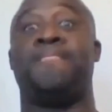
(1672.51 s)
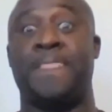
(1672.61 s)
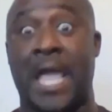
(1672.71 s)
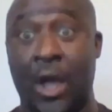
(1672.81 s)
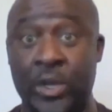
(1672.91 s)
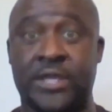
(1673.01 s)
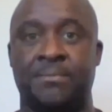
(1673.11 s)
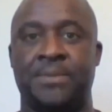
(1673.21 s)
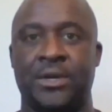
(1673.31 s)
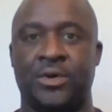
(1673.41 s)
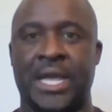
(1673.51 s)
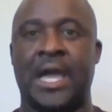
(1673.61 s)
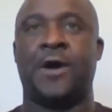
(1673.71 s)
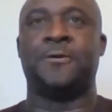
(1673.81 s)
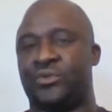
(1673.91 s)
Now we can build
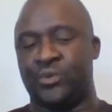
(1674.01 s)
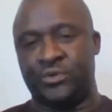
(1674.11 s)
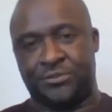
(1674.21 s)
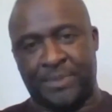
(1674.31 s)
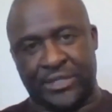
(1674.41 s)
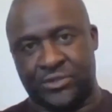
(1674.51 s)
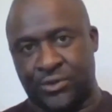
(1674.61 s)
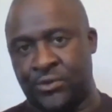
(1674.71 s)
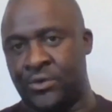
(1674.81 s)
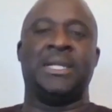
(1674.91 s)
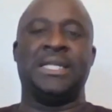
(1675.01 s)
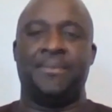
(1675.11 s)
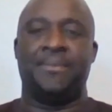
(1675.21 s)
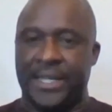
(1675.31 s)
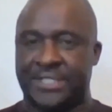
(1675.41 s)
out through Special
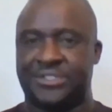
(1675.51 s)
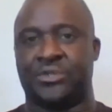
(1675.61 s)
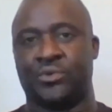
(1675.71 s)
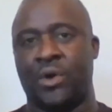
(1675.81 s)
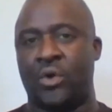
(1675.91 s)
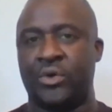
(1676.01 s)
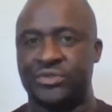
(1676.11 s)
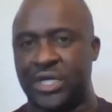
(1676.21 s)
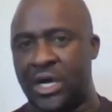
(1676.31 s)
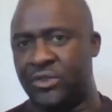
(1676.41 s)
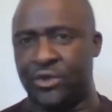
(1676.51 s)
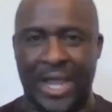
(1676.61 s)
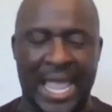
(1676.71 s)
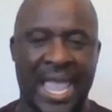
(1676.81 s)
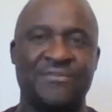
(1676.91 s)
Olympics and through all those other
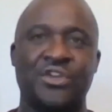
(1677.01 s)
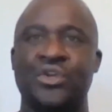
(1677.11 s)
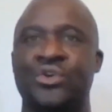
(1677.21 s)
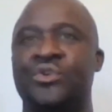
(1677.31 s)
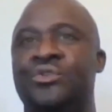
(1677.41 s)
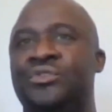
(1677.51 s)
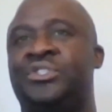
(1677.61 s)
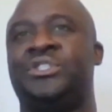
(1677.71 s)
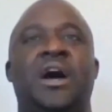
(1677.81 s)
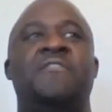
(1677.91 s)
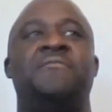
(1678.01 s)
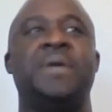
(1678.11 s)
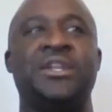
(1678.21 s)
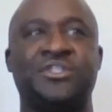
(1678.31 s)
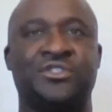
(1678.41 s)
avenues of
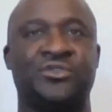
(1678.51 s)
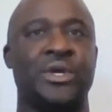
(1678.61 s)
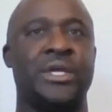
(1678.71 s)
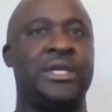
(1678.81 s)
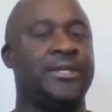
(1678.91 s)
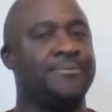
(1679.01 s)
ministry.